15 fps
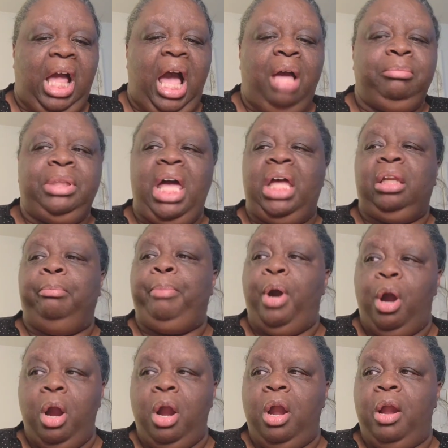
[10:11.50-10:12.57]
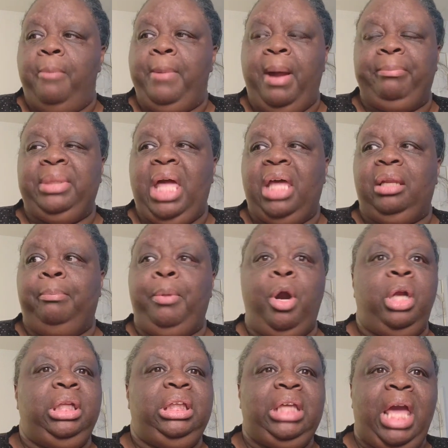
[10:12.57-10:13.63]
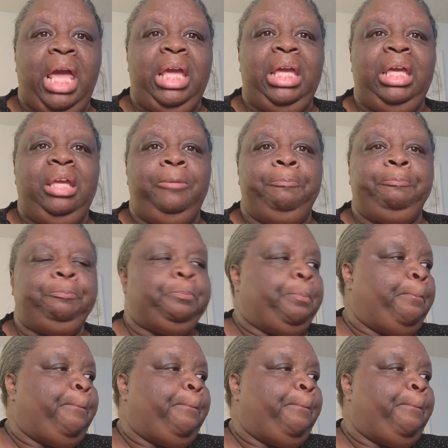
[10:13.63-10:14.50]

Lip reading: I'm not a Barb. I'm not a Barty gang.